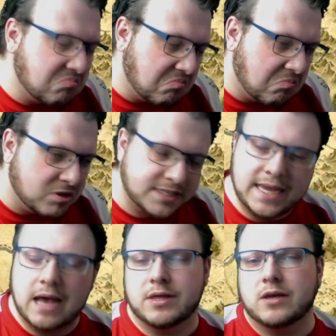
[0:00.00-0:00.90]
We'll see
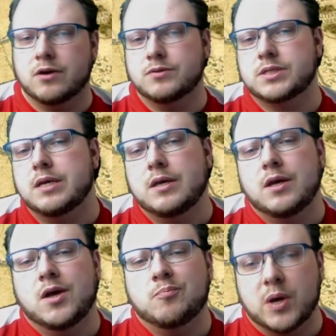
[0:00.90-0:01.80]
how that goes,
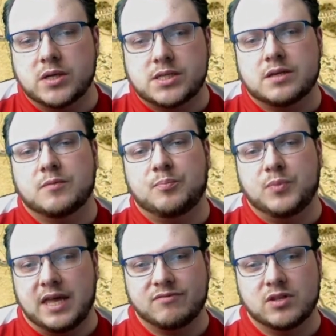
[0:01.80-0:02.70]
but
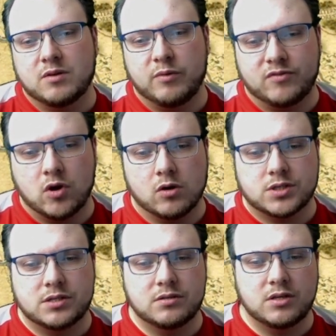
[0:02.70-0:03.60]
given that we've got,
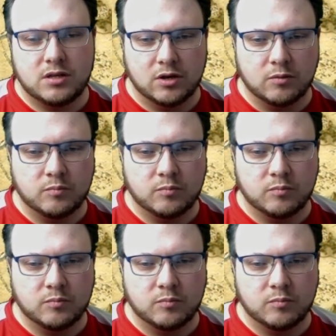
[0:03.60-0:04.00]
you know,